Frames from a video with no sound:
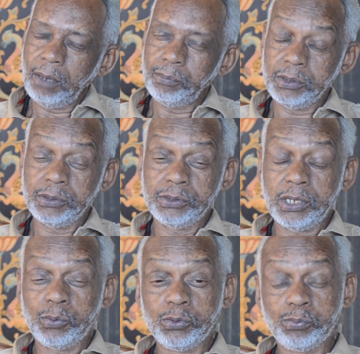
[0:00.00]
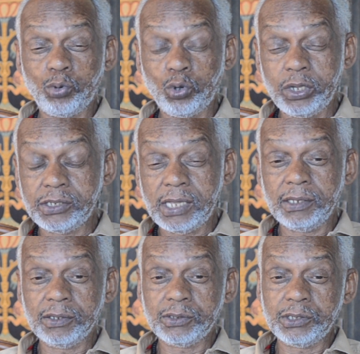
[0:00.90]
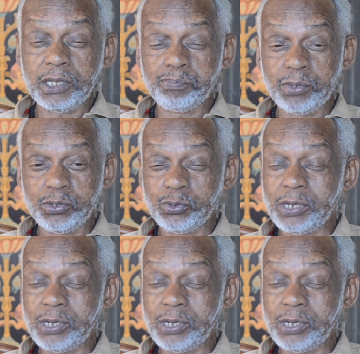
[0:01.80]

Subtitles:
Because there was points I looked at that picture